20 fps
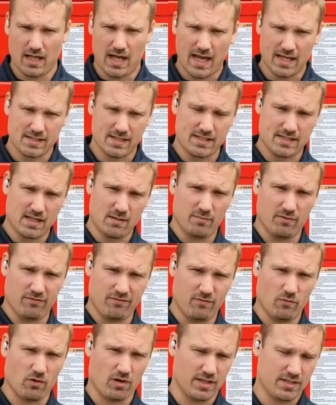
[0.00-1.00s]
As I said
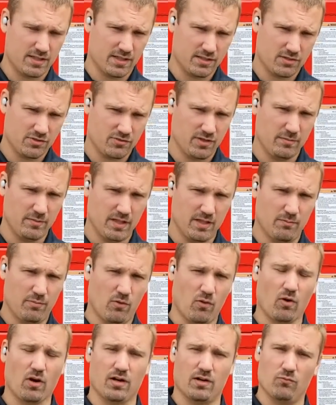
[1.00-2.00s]
before, it's extremely
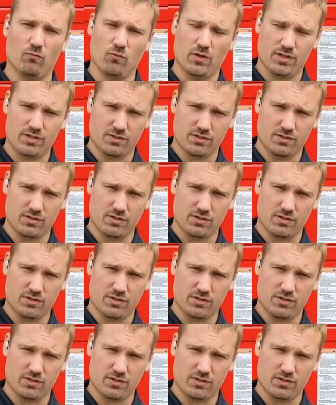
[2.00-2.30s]
important